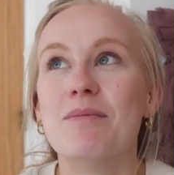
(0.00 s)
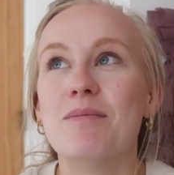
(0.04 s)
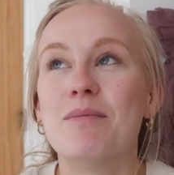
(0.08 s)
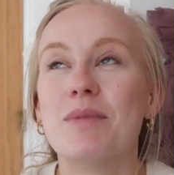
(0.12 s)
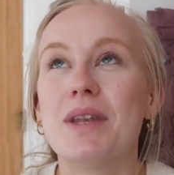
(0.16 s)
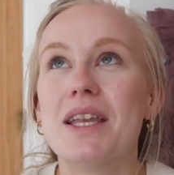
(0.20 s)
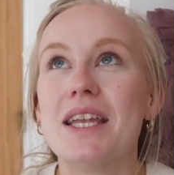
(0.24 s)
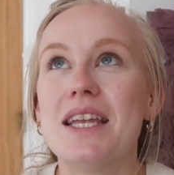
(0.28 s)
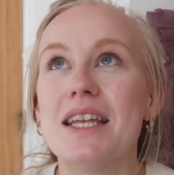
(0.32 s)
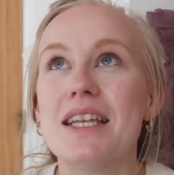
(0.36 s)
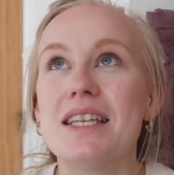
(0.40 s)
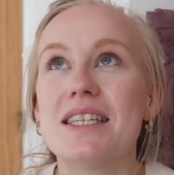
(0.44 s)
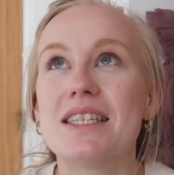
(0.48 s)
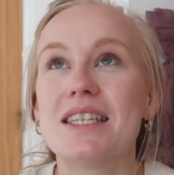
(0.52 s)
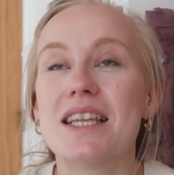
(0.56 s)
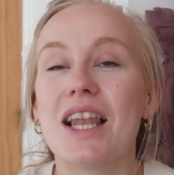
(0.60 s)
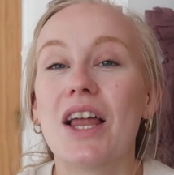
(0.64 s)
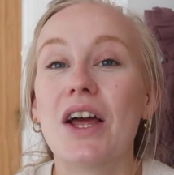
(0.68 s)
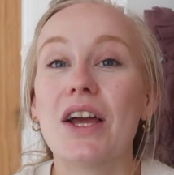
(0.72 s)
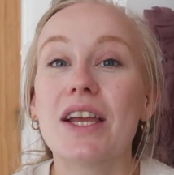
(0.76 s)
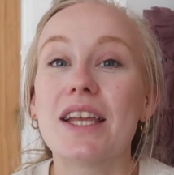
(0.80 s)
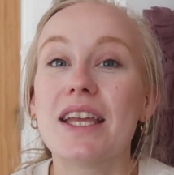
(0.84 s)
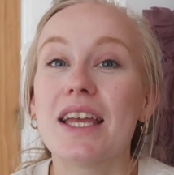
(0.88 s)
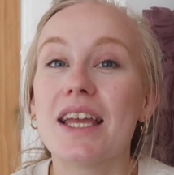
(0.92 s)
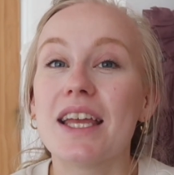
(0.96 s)
Please
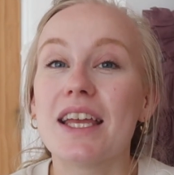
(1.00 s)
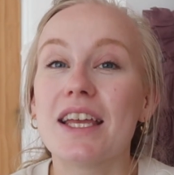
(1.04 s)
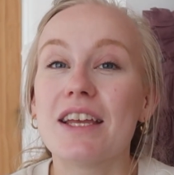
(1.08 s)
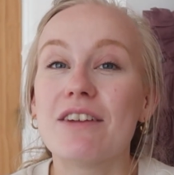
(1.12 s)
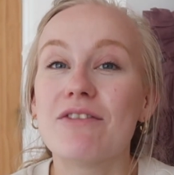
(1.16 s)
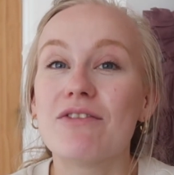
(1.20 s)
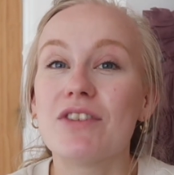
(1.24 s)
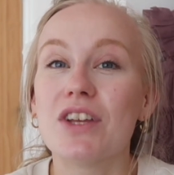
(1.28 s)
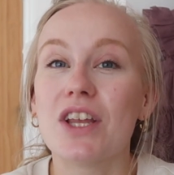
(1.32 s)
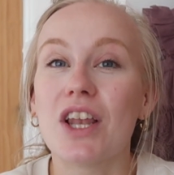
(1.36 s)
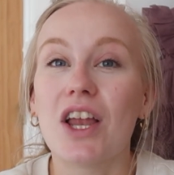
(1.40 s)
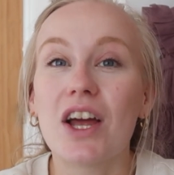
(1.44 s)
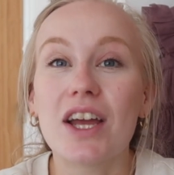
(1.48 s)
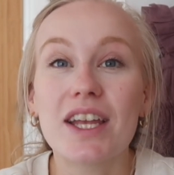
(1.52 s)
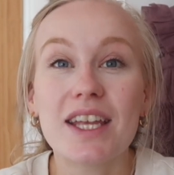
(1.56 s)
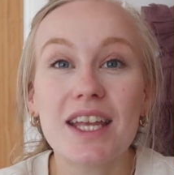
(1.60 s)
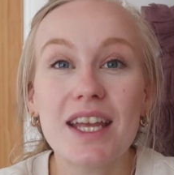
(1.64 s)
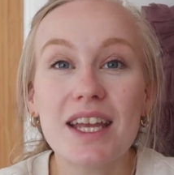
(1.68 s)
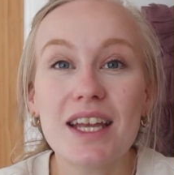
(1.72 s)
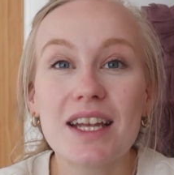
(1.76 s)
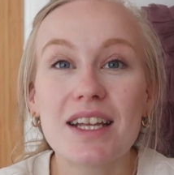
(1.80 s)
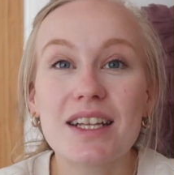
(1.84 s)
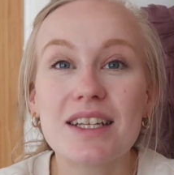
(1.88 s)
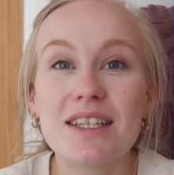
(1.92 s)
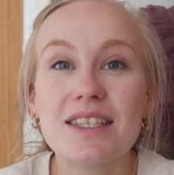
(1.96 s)
like it if you like
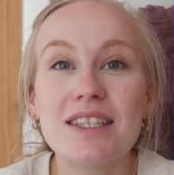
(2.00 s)
it,